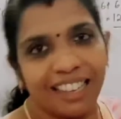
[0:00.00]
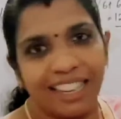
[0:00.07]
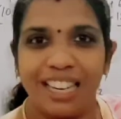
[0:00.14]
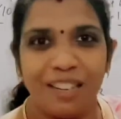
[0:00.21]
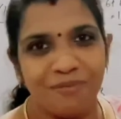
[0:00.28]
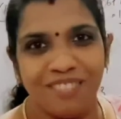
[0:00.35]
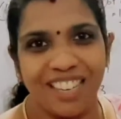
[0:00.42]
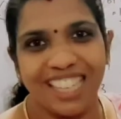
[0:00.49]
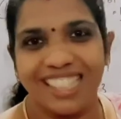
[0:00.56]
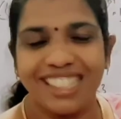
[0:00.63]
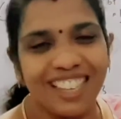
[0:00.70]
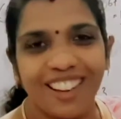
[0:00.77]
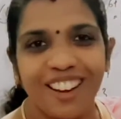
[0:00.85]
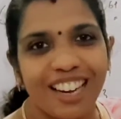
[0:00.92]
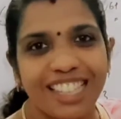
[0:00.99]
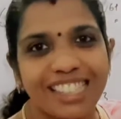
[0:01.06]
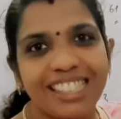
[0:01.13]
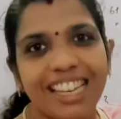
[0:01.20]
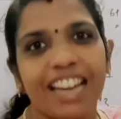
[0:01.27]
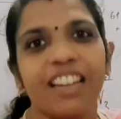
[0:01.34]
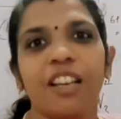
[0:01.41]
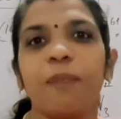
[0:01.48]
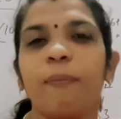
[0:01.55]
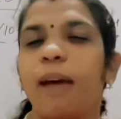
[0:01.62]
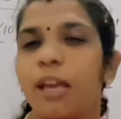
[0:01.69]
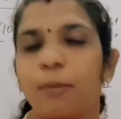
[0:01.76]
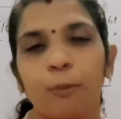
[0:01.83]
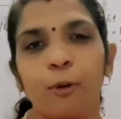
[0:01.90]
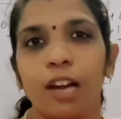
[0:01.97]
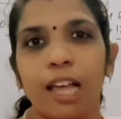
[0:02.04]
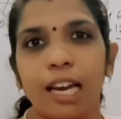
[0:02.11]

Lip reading: limb leads. You understand? Bipolar